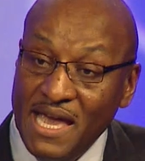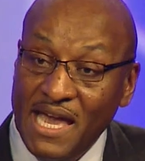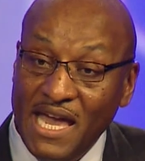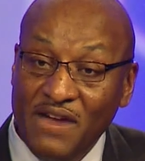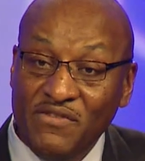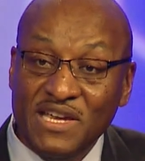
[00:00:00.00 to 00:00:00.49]

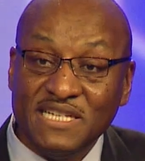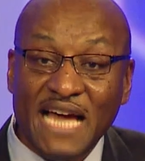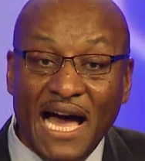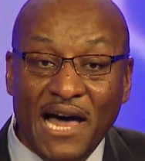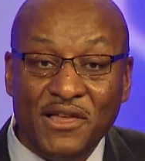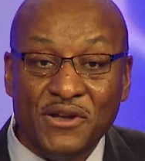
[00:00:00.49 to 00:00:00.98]
every
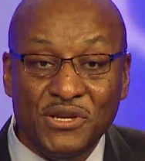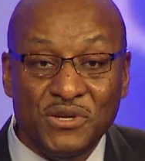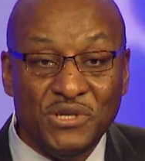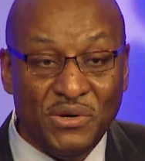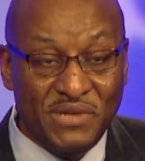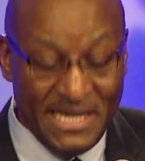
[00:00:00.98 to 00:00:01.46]
dollar you
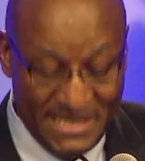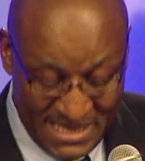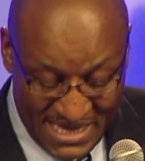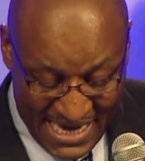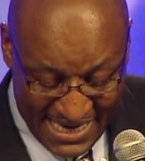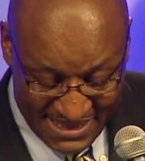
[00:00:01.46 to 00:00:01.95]
donate
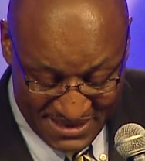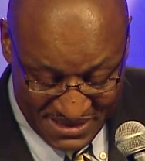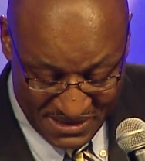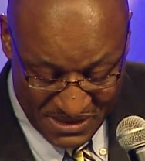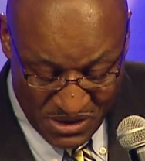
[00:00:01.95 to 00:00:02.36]
tonight